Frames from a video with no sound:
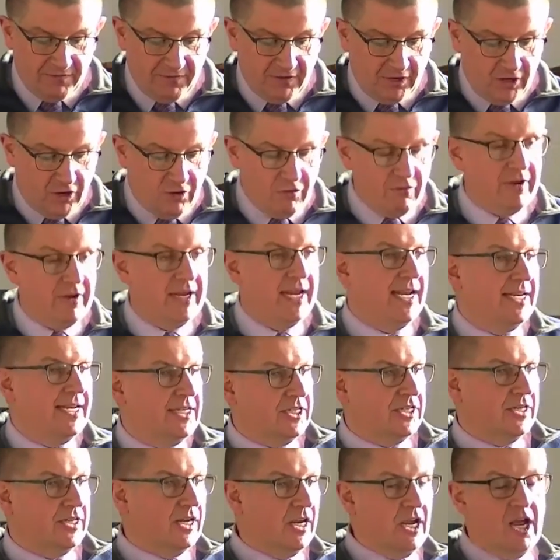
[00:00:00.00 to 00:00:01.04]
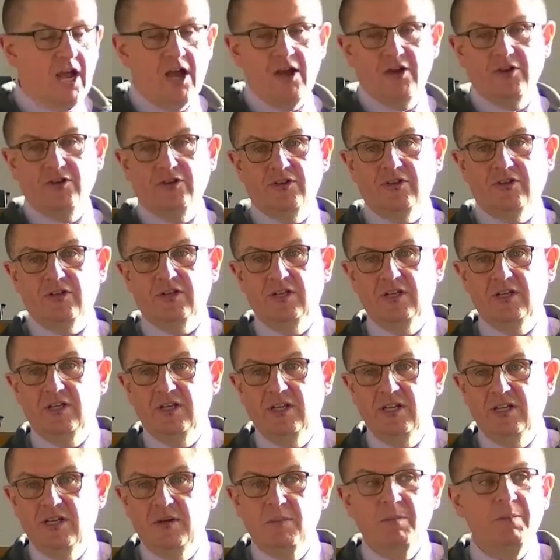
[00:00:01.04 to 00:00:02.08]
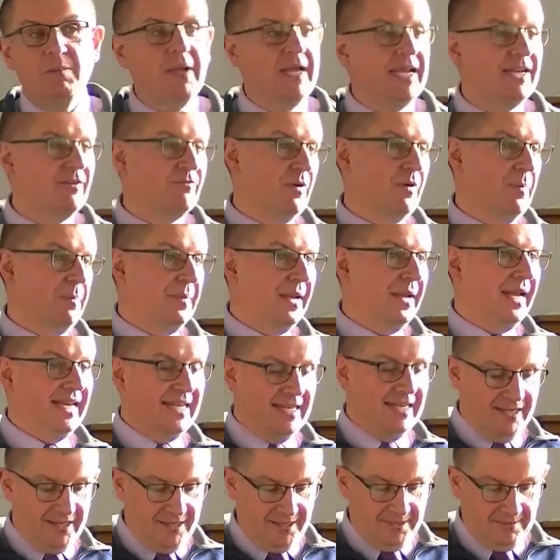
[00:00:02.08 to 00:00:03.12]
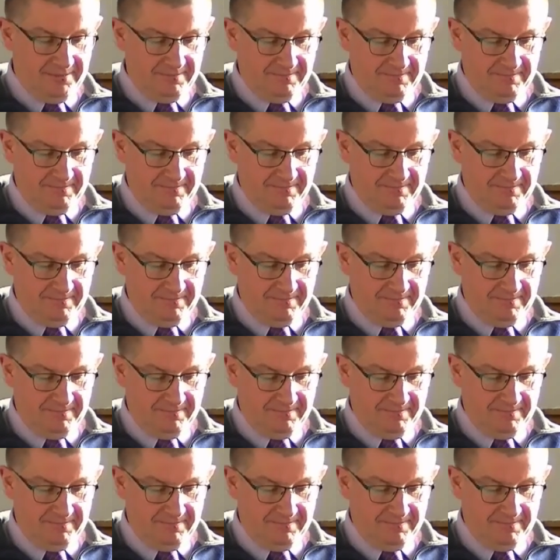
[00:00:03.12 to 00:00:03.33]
of the creation account being repeated.